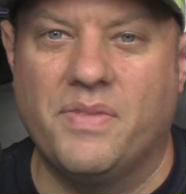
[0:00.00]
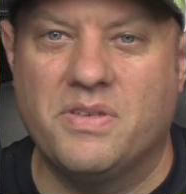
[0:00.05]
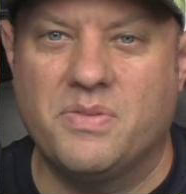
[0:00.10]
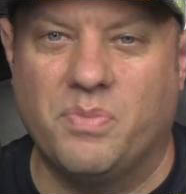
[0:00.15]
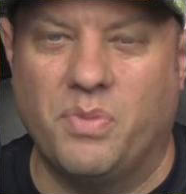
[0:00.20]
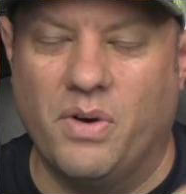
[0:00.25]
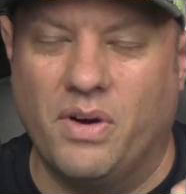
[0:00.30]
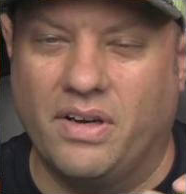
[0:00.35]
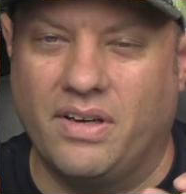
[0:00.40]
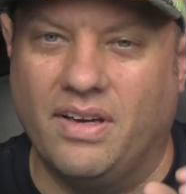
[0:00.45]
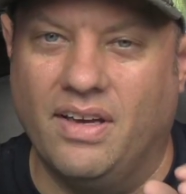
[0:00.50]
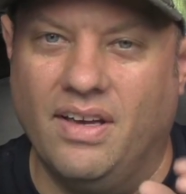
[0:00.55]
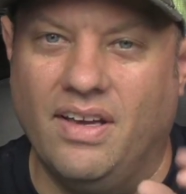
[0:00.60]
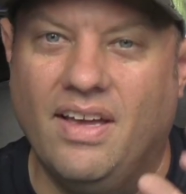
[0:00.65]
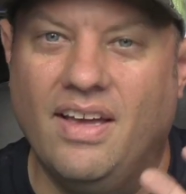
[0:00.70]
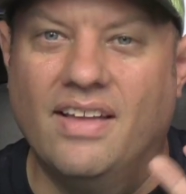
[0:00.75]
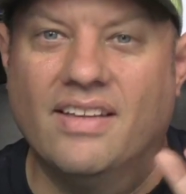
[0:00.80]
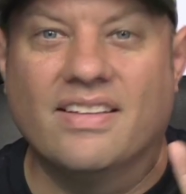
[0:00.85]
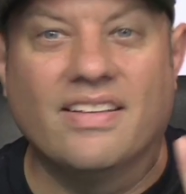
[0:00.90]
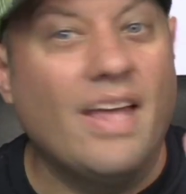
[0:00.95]
this book
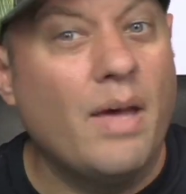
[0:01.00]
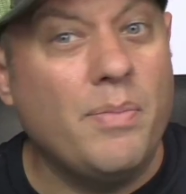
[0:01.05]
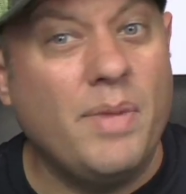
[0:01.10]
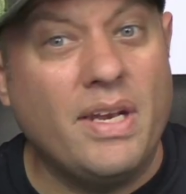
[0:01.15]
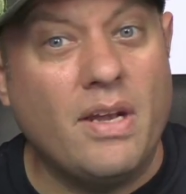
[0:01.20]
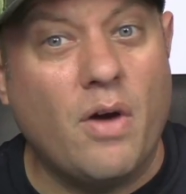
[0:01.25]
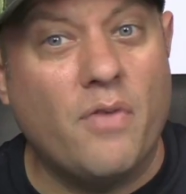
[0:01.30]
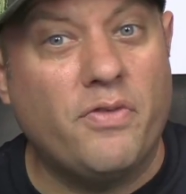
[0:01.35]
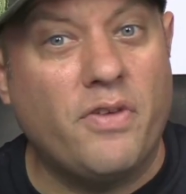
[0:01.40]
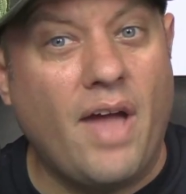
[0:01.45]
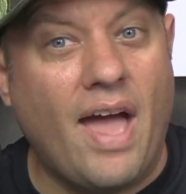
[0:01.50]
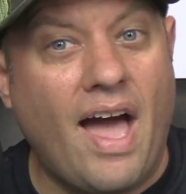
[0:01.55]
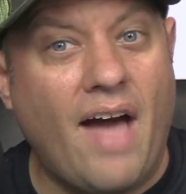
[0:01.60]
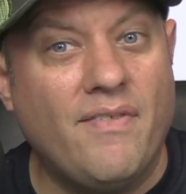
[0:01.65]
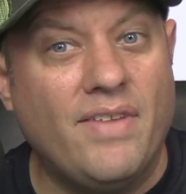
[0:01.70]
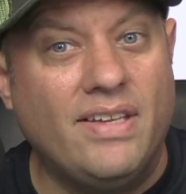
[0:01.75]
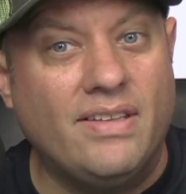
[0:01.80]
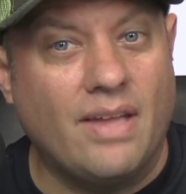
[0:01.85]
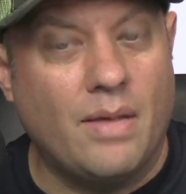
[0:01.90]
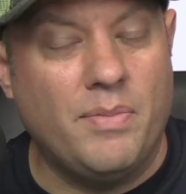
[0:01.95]
let me know if you have it.